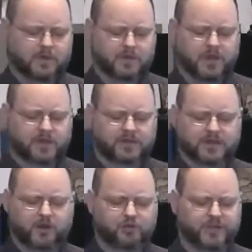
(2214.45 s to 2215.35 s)
God, that
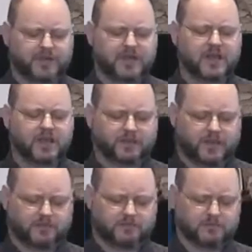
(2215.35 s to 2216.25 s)
there would be
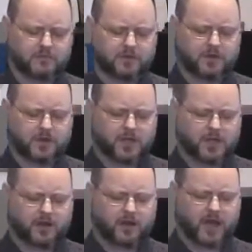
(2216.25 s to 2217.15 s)
nothing
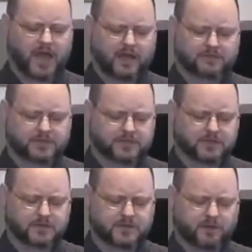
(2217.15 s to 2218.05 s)
in our lives
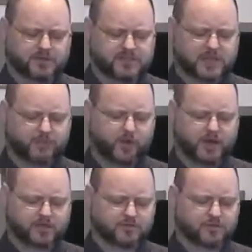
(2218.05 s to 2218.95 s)
that would separate
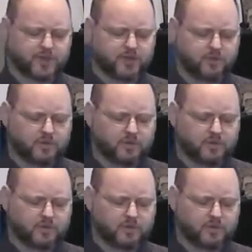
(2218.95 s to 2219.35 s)
us from you.